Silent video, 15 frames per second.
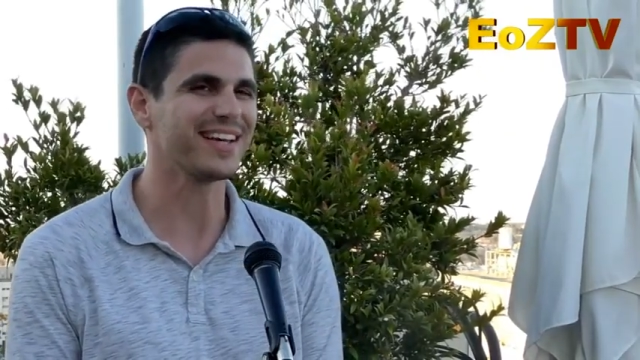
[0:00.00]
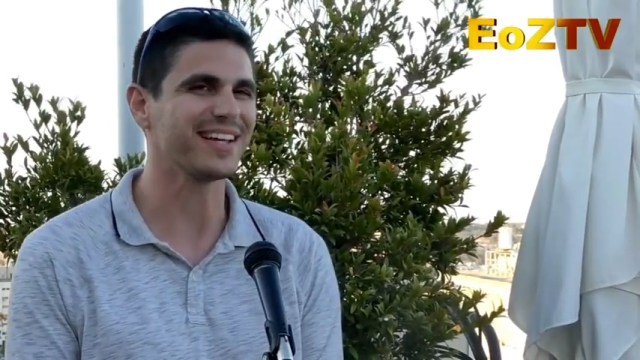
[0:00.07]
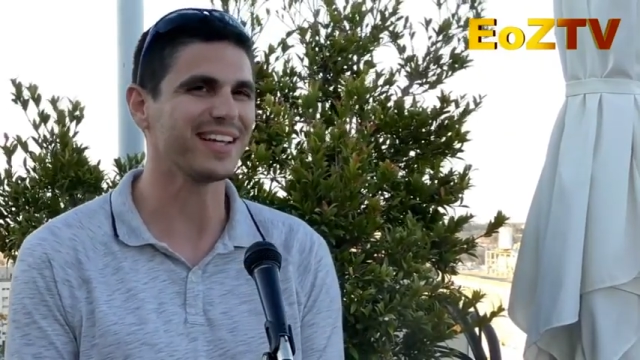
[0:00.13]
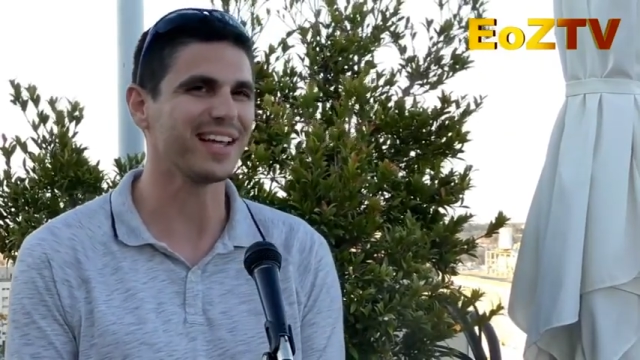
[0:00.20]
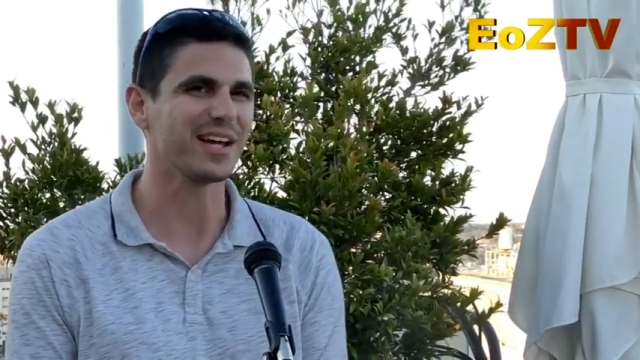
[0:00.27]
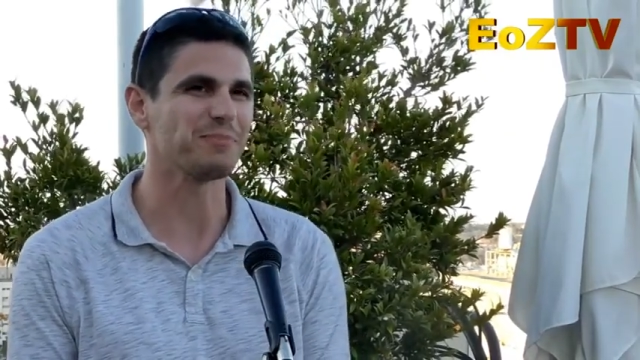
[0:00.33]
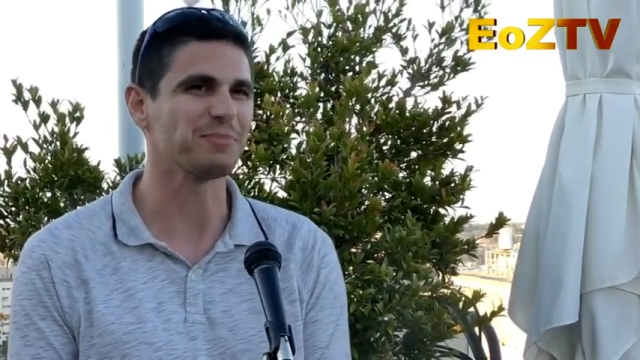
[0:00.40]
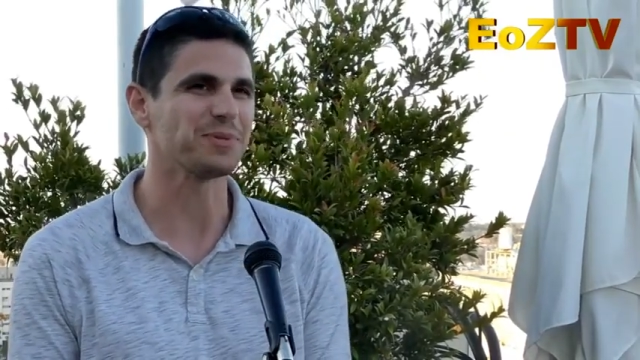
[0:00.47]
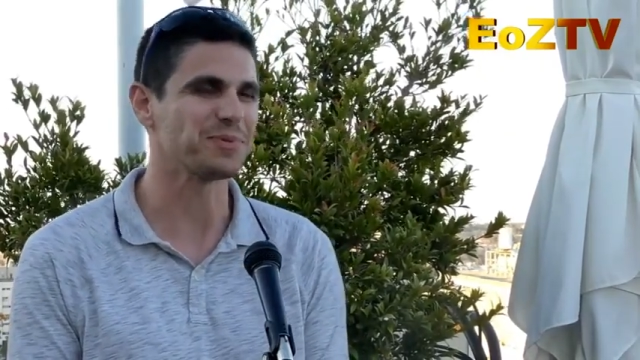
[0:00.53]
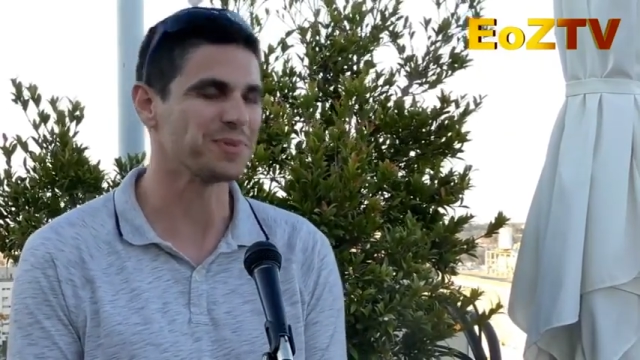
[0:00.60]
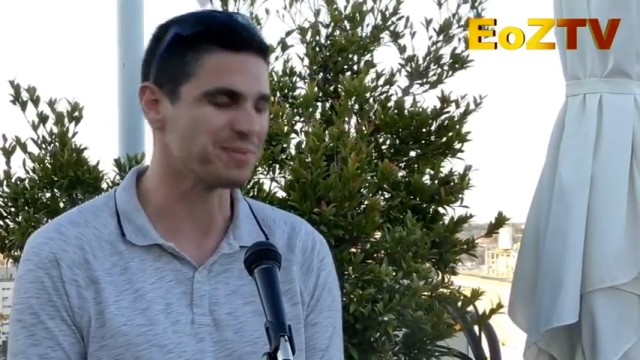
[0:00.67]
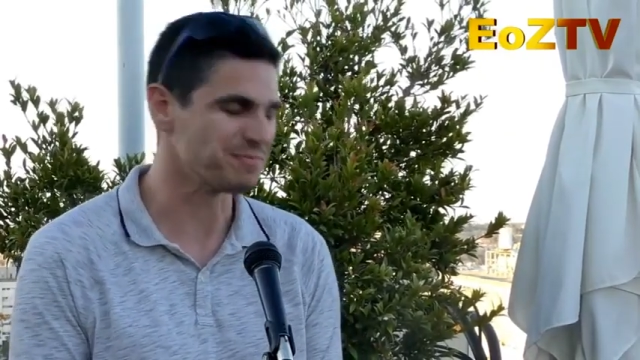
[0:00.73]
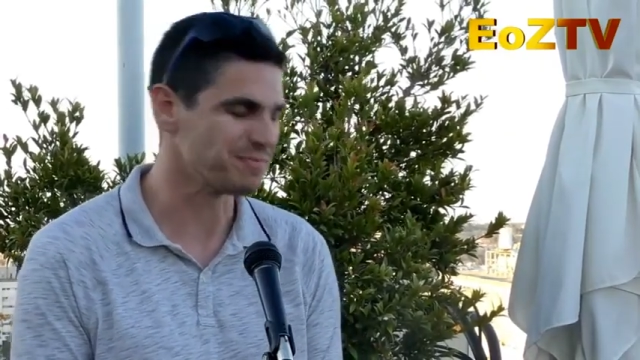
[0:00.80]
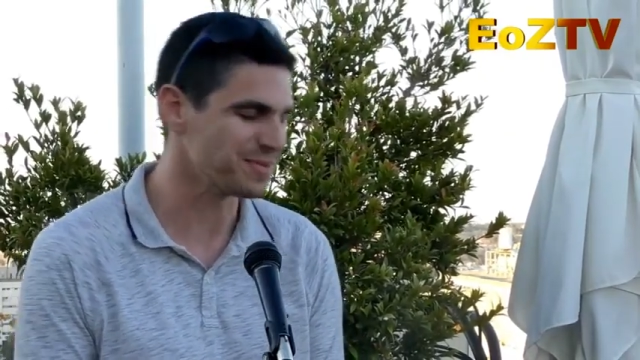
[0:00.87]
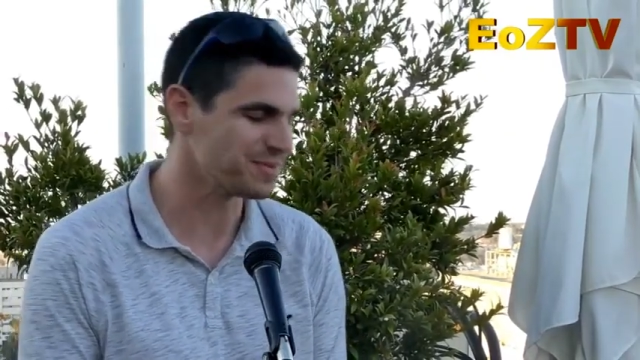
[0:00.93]
that line
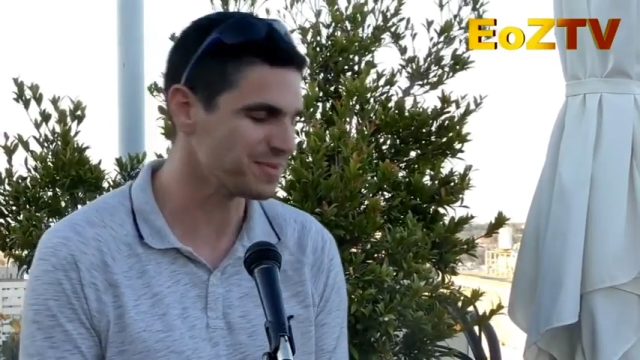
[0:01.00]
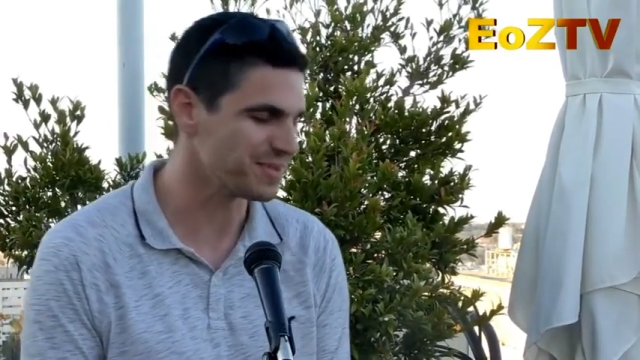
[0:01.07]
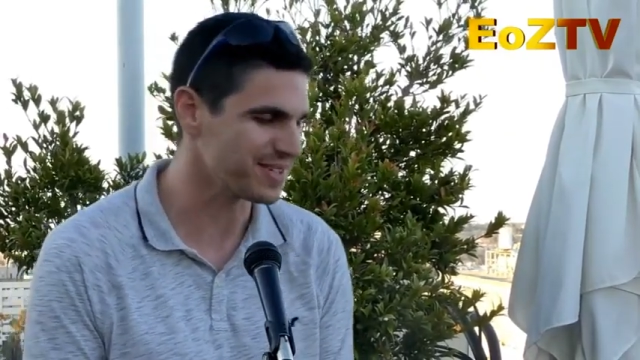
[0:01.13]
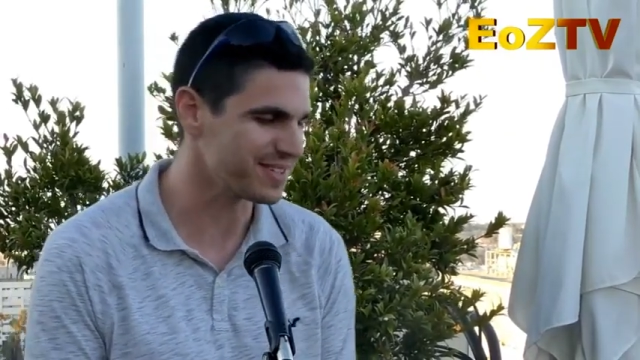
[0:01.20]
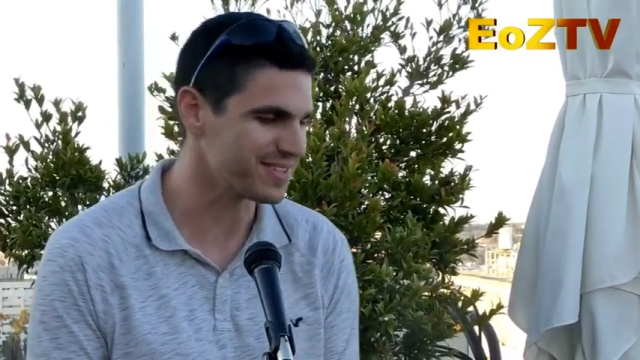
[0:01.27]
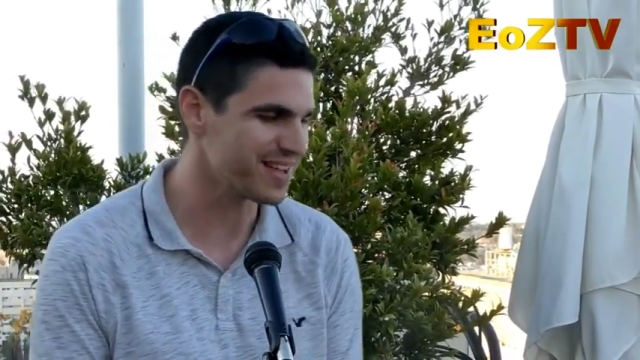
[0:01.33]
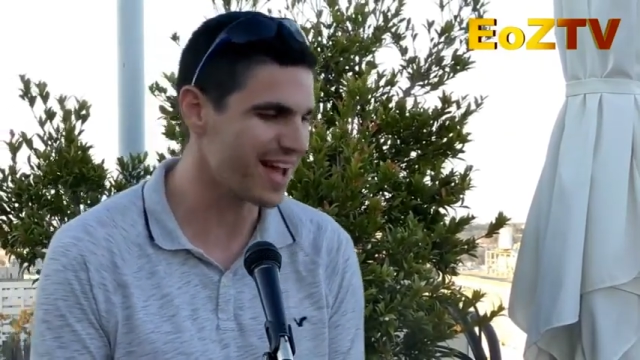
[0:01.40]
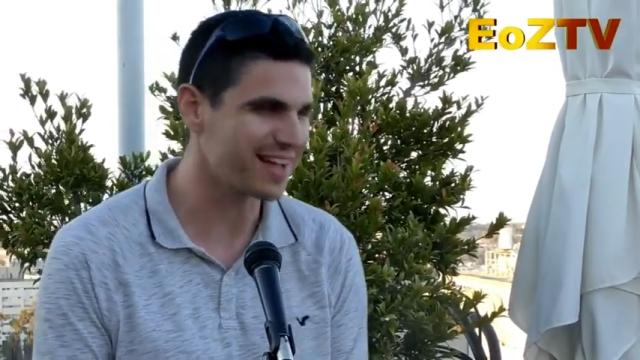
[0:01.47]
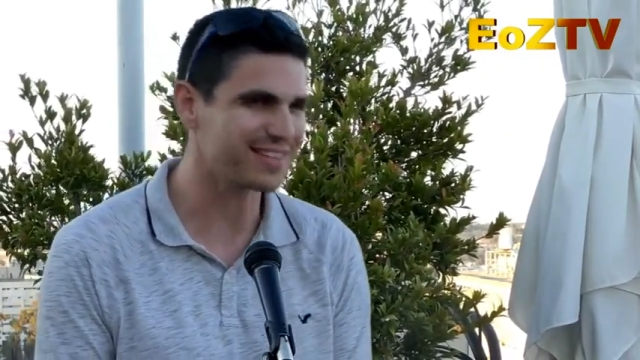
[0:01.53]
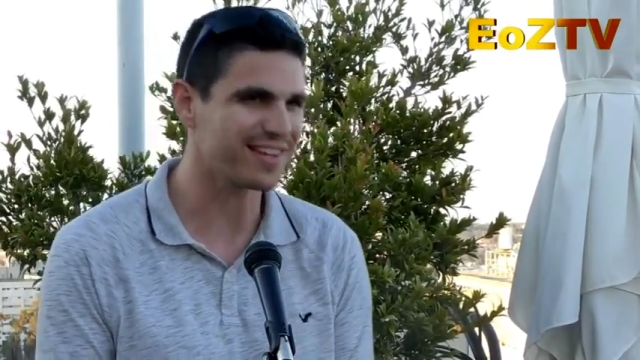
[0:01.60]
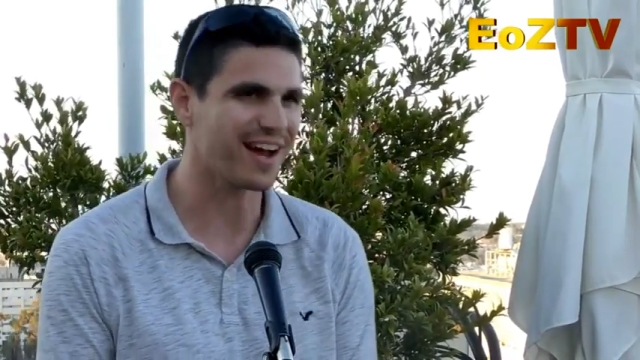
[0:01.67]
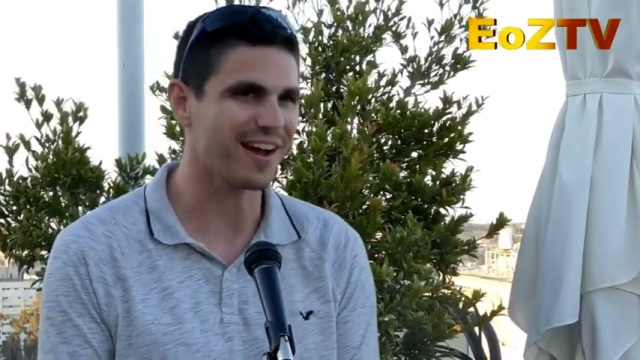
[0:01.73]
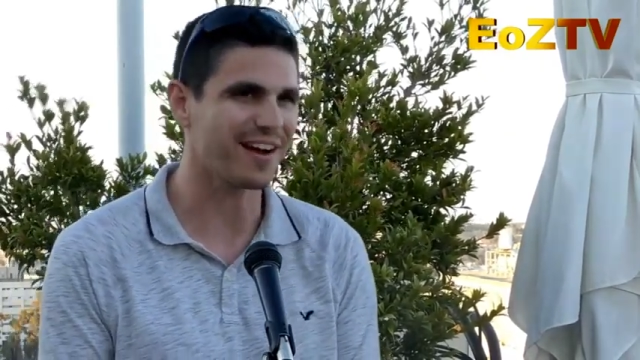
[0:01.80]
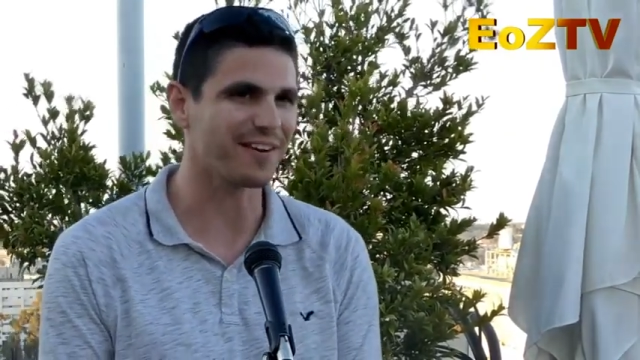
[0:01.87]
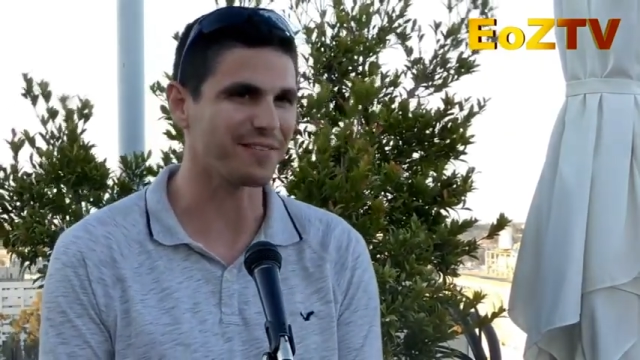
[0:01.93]
between
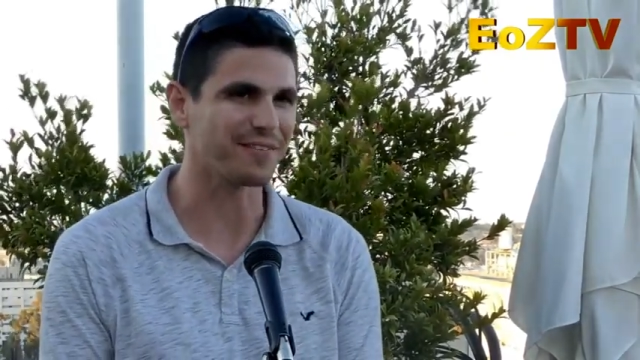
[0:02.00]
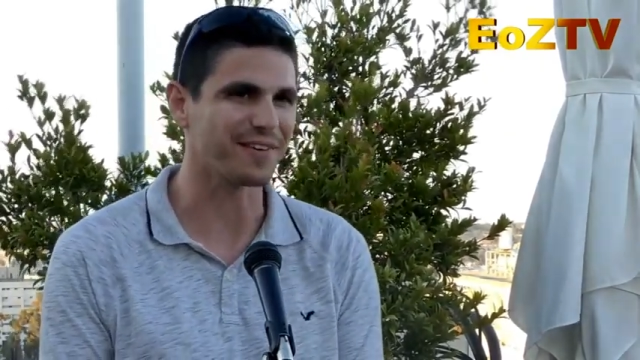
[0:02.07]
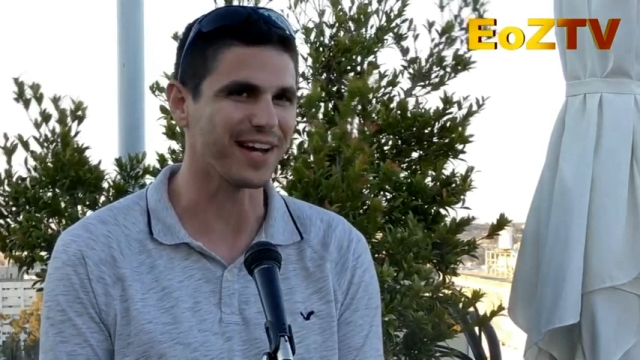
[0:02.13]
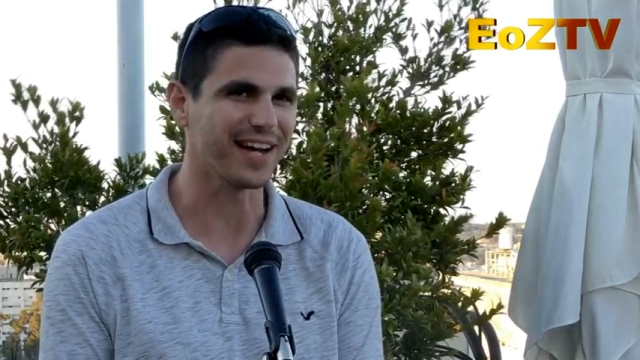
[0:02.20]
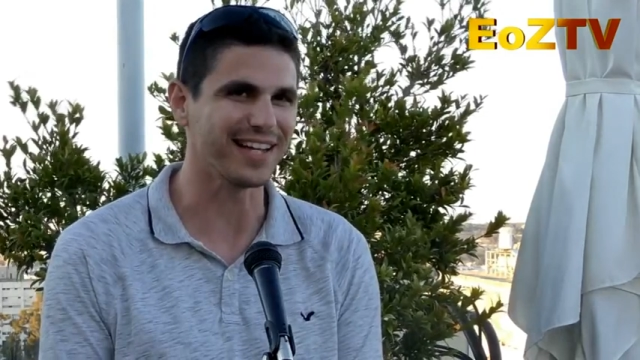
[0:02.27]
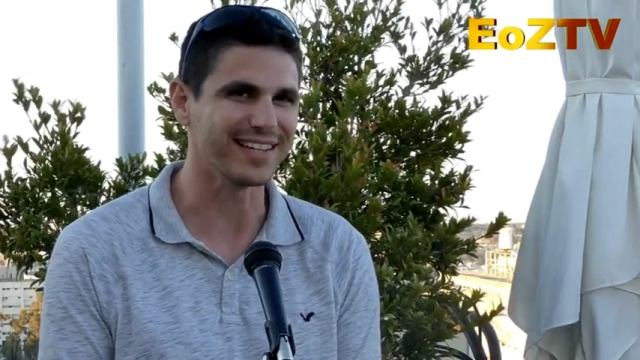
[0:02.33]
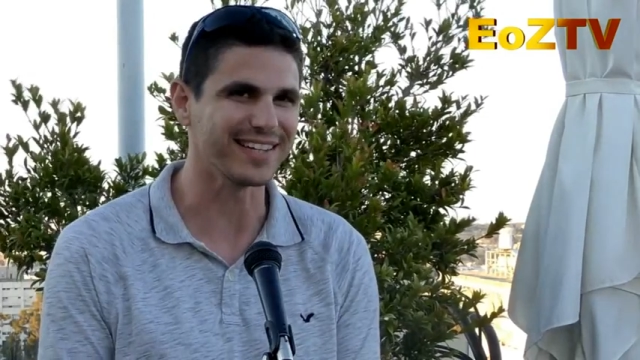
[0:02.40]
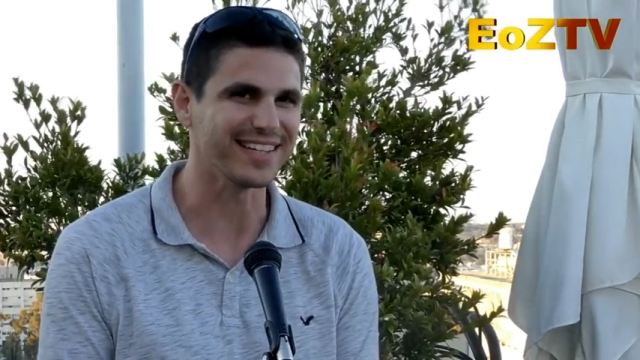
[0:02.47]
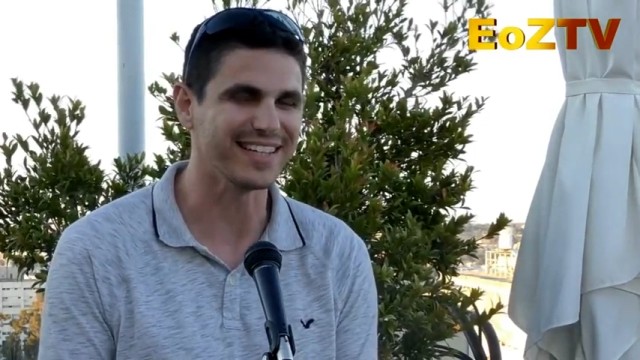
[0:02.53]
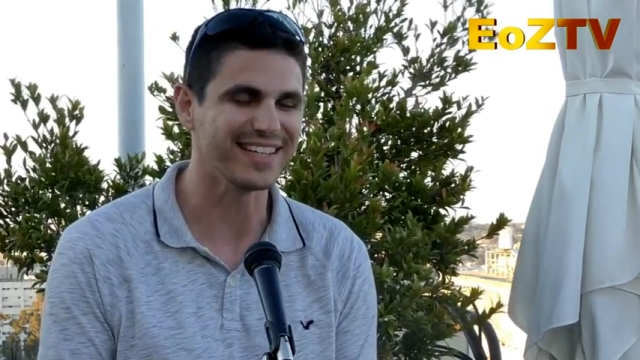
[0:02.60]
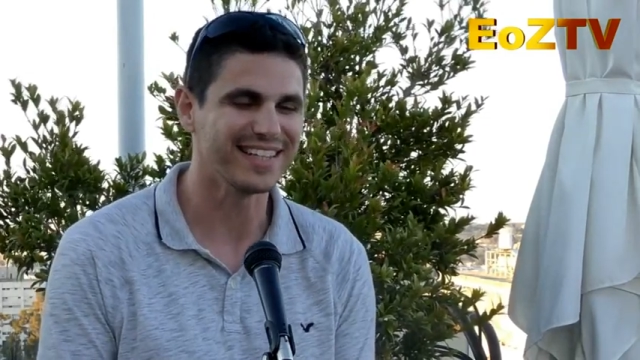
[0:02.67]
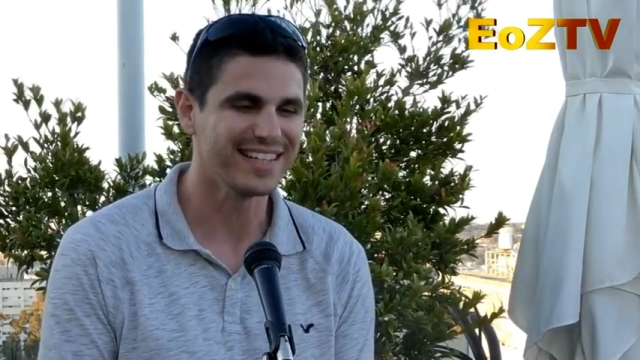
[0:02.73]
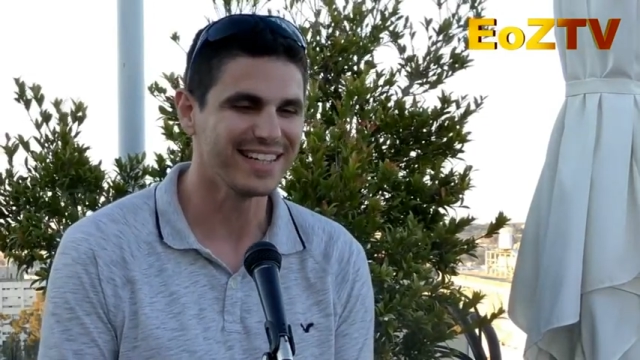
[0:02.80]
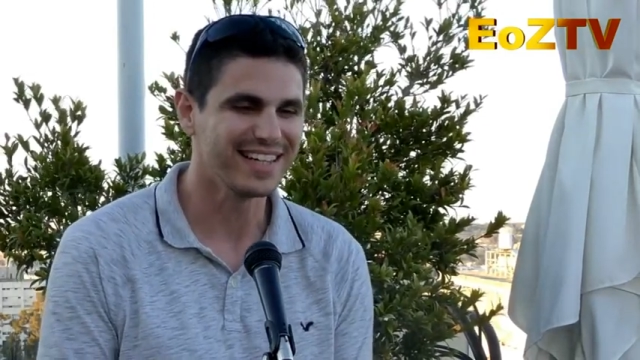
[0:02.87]
satire and reality.